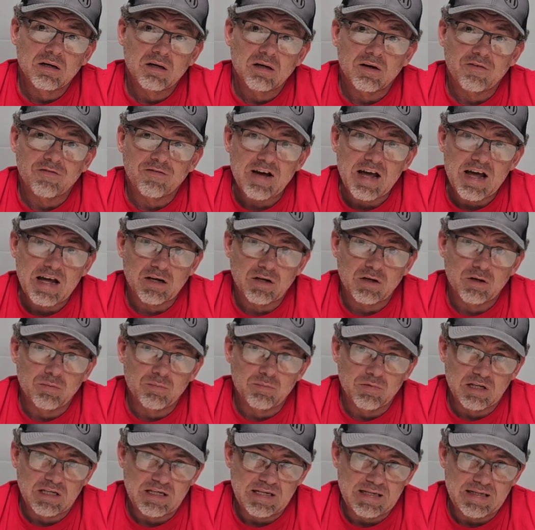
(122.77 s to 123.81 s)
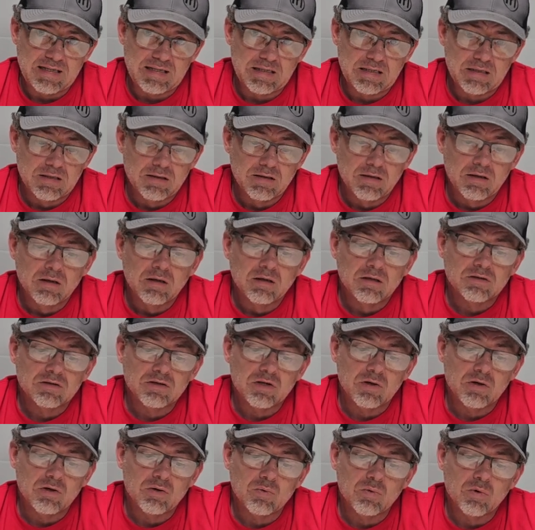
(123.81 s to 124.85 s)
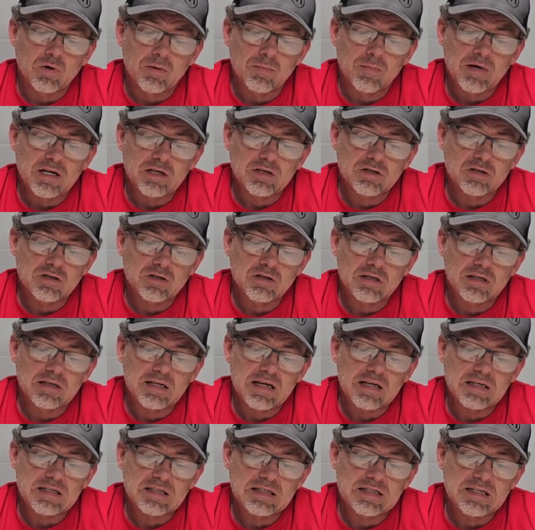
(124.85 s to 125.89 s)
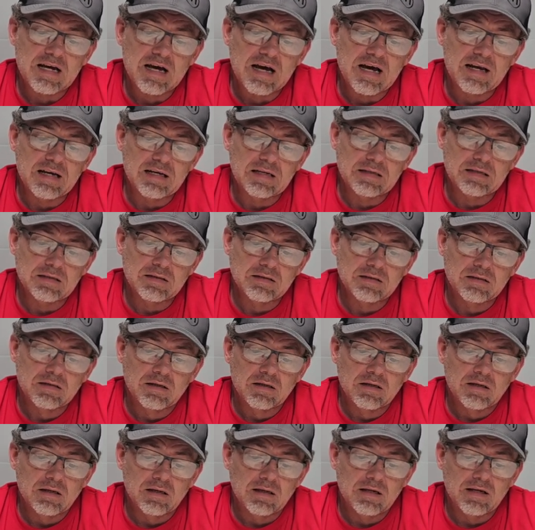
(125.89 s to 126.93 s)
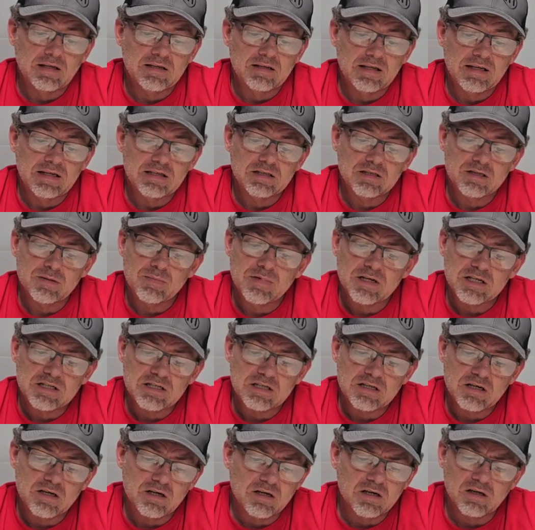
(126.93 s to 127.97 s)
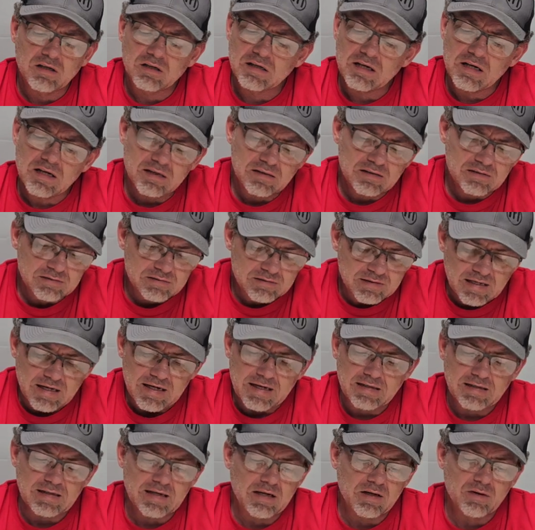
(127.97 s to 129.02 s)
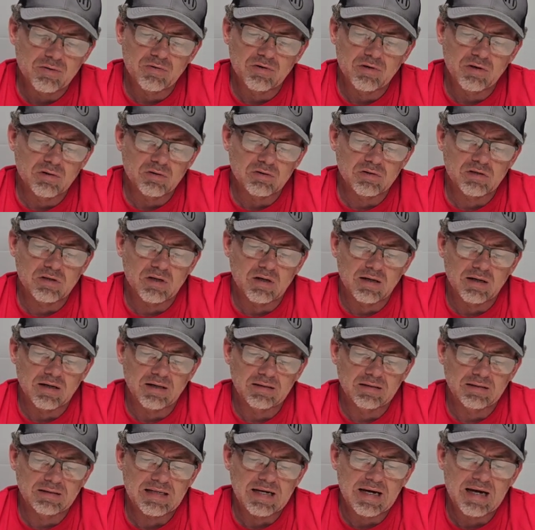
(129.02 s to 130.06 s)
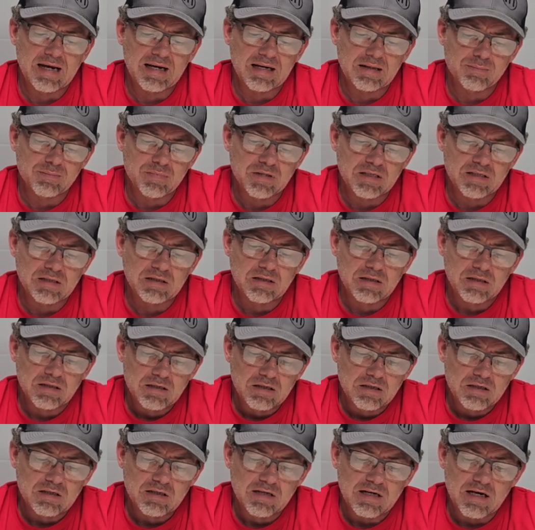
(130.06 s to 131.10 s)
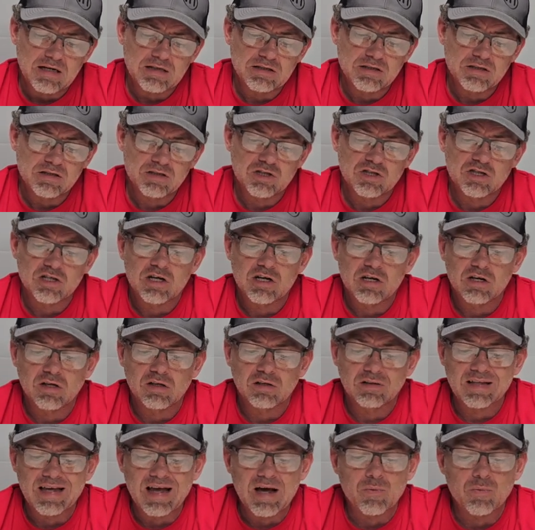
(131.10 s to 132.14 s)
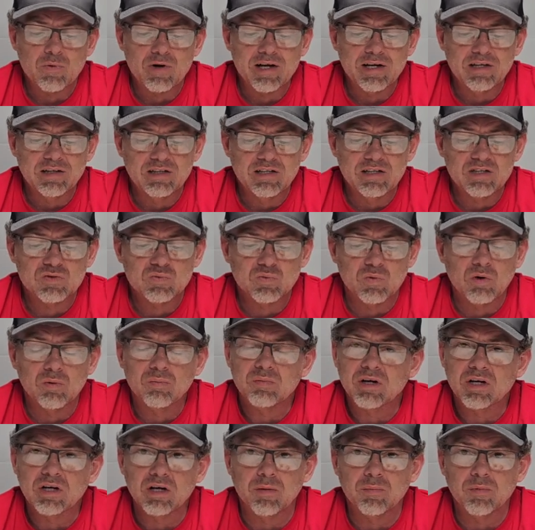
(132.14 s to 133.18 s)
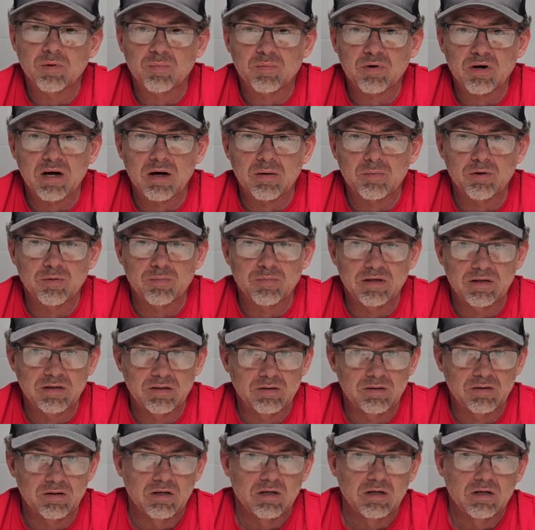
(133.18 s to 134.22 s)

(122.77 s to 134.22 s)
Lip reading: a vacuum leak. So you want to make sure that that's tight. It needs to be snug, not tight down real tight, but nice and snug. That way this won't become a problem in